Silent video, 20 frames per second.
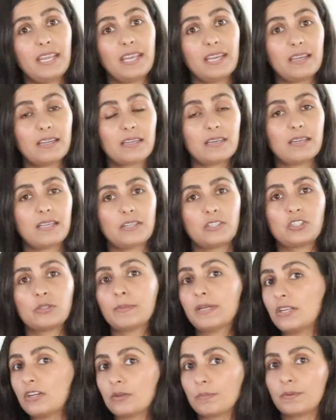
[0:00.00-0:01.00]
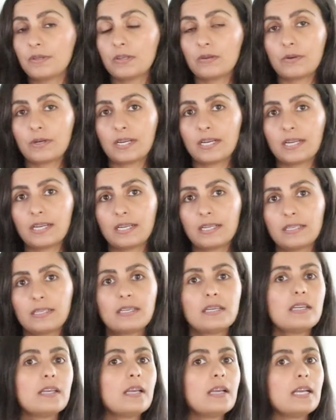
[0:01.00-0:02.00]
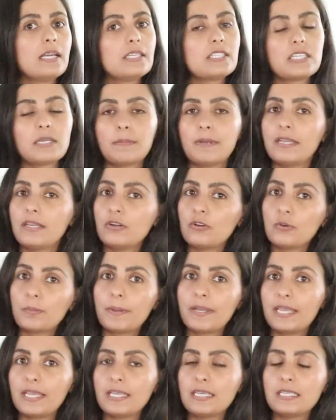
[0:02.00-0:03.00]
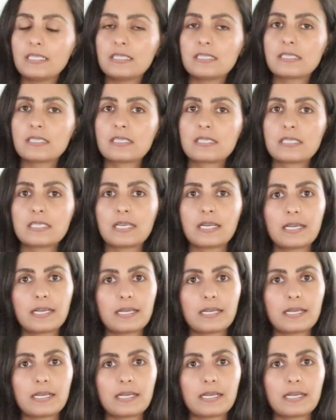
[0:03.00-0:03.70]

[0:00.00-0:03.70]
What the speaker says: hand, like tomato puree, tomato paste,